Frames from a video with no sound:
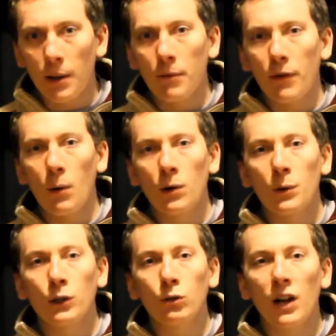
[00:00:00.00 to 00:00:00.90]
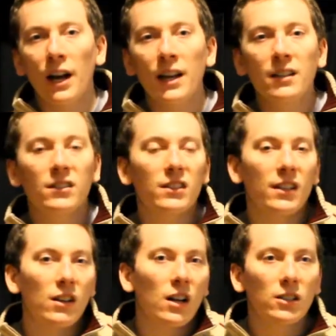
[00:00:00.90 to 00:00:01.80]
If I want to include ice, it's
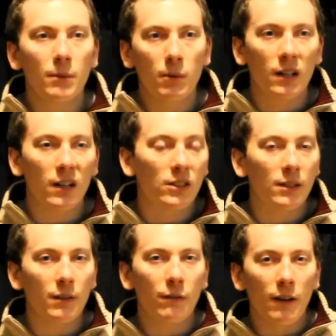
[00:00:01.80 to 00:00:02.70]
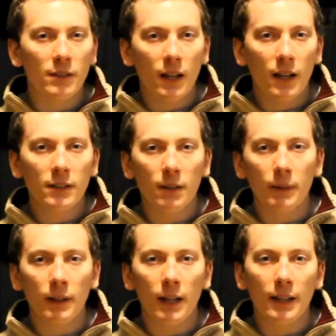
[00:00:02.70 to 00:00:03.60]
going to cost me, 75 cents,
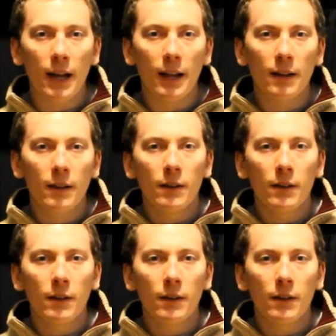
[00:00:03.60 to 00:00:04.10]
something like that.